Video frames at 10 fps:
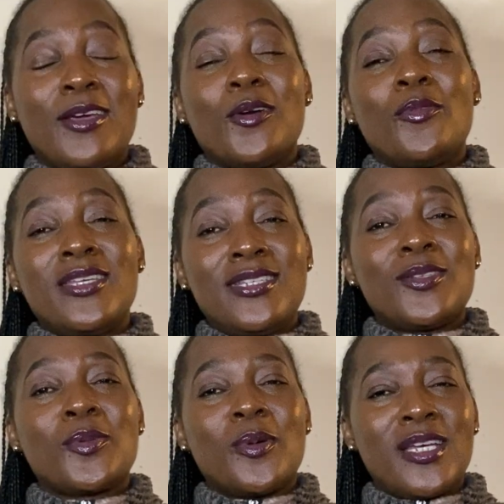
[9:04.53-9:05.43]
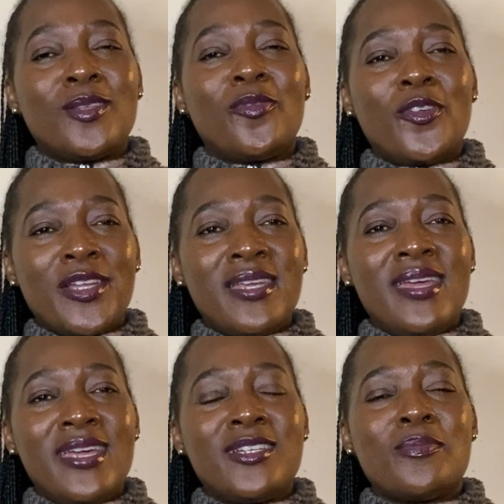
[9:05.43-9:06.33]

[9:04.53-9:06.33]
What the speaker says: which is worth 48